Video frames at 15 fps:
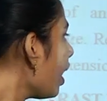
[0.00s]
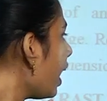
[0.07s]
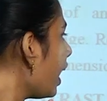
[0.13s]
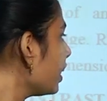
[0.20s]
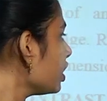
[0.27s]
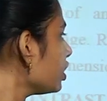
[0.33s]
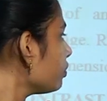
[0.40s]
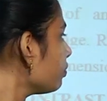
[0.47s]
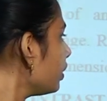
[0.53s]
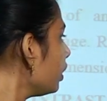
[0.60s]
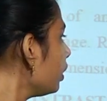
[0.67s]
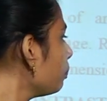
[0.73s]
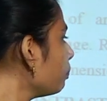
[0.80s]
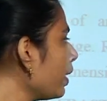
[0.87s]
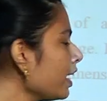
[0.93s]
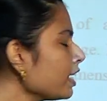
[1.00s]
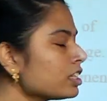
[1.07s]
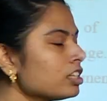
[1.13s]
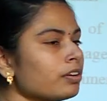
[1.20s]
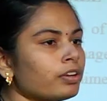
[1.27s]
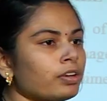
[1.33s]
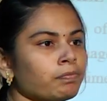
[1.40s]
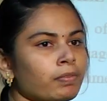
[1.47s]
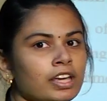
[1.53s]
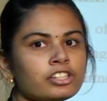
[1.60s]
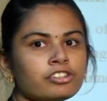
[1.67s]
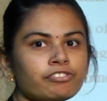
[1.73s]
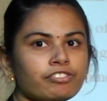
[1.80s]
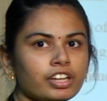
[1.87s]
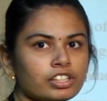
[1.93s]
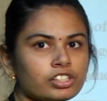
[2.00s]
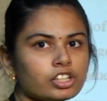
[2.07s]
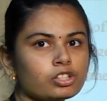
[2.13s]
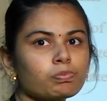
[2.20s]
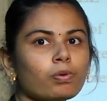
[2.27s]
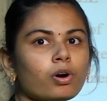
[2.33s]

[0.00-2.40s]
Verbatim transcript: and it will make the image features